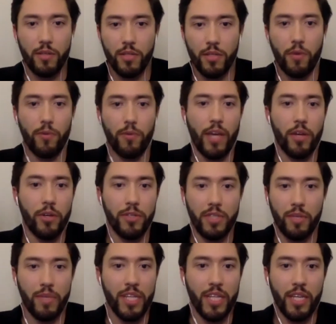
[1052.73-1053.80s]
so that your
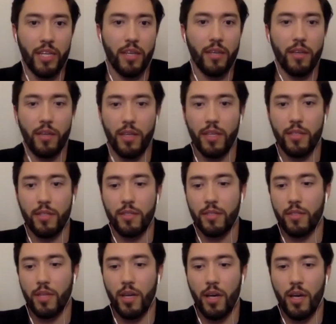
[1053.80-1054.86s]
CBD is